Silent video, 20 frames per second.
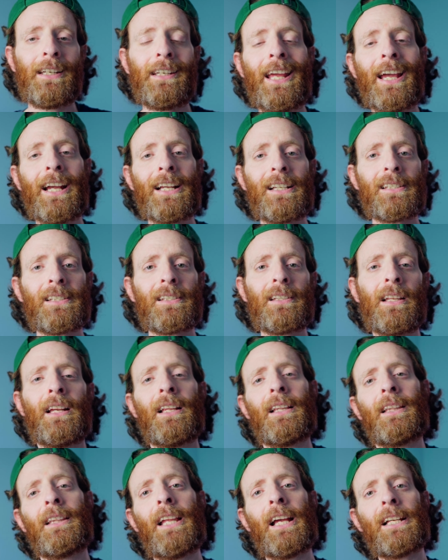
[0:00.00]
Next,
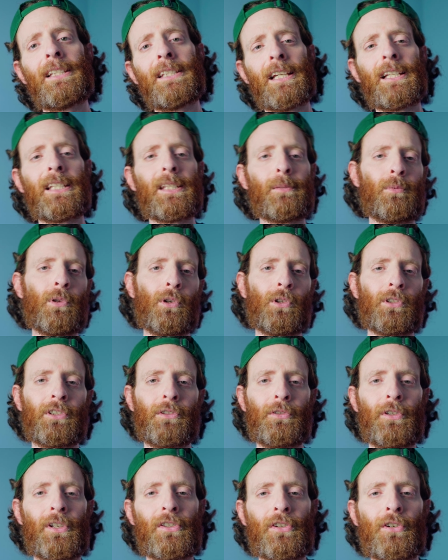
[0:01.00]
let's explore
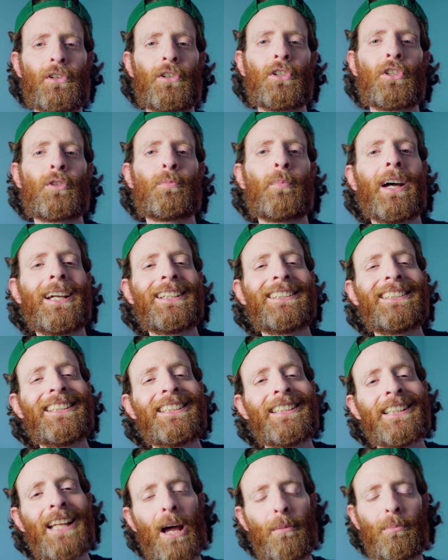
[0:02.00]
the research by
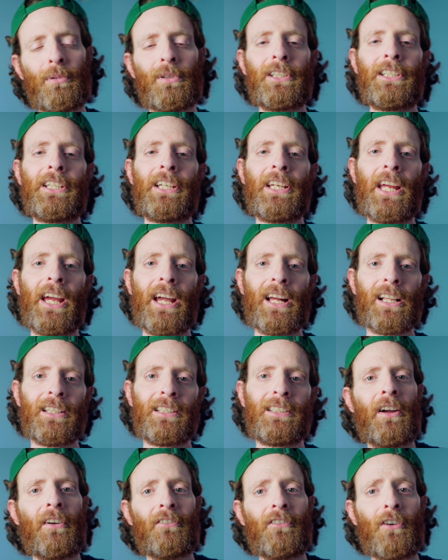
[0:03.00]
DeNapoli et al.,
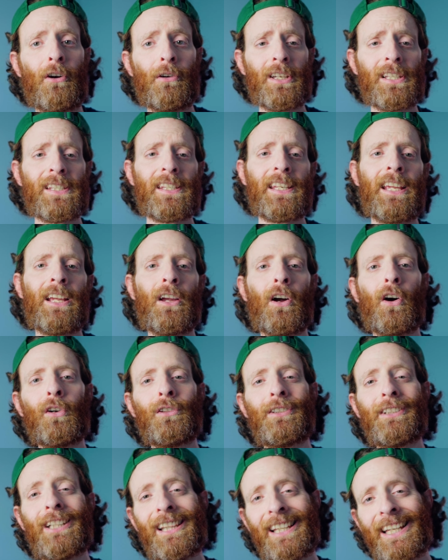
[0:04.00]
focusing
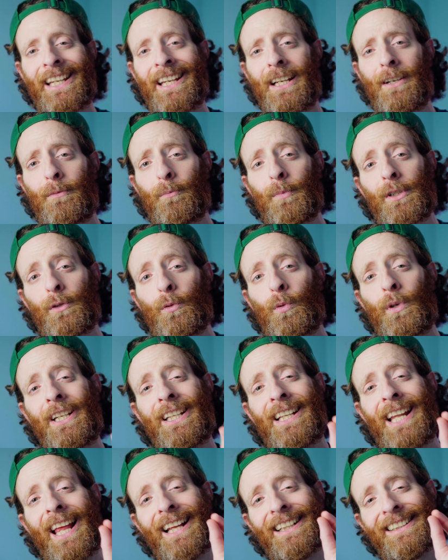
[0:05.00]
on the link
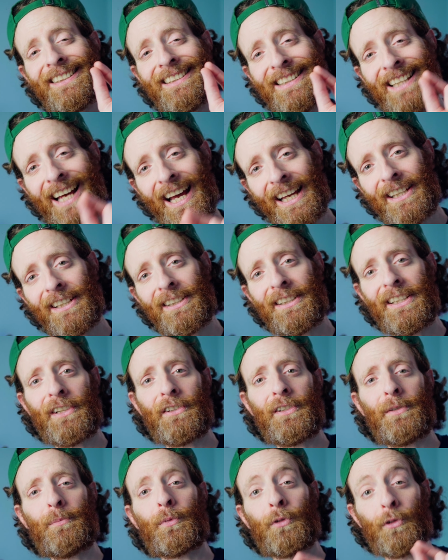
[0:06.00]
between
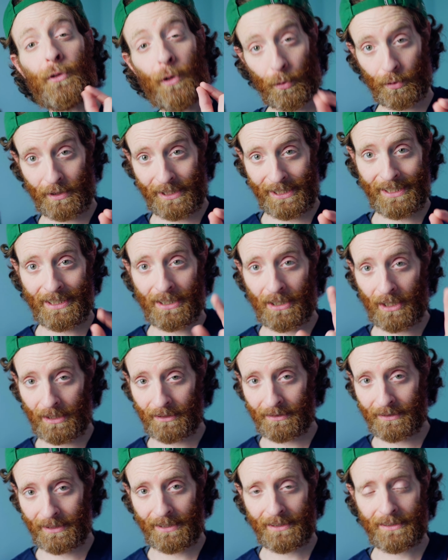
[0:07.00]
dietary protein
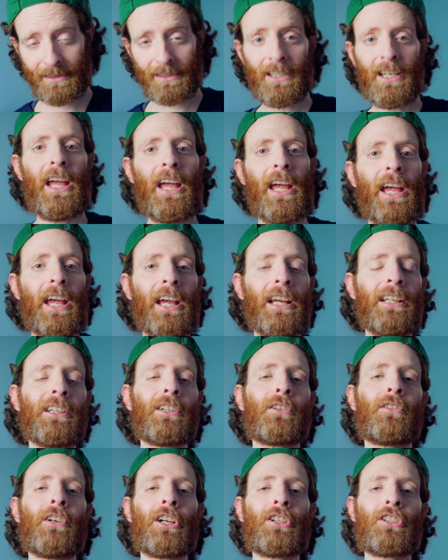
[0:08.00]
content and
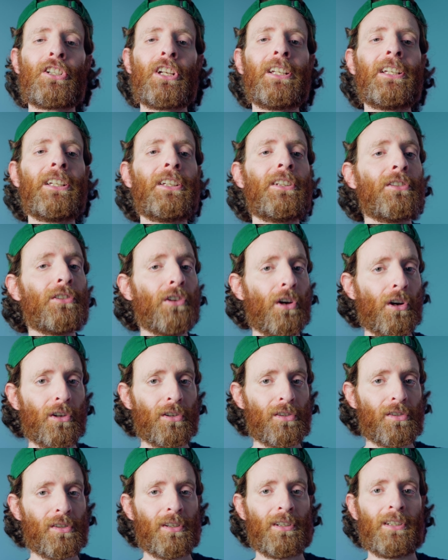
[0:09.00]
aggression in dogs.